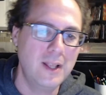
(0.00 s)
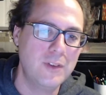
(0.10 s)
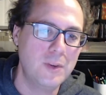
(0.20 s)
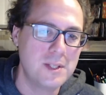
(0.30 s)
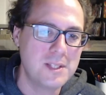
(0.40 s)

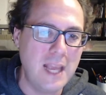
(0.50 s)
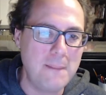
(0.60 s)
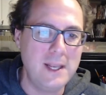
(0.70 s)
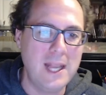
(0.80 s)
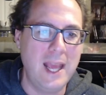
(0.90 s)
want this
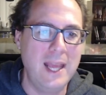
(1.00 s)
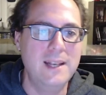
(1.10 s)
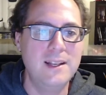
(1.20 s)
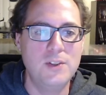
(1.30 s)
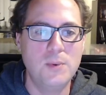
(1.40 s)
campaign to
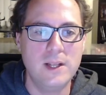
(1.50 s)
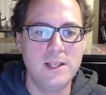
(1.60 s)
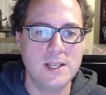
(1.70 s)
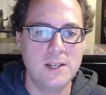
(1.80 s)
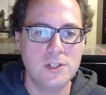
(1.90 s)
end in 20
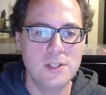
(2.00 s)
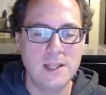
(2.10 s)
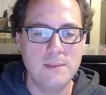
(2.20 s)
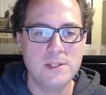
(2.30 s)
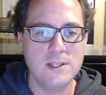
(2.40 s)
sessions?
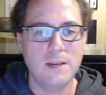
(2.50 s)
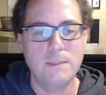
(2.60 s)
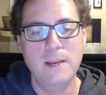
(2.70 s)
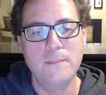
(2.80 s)
That would suck, man.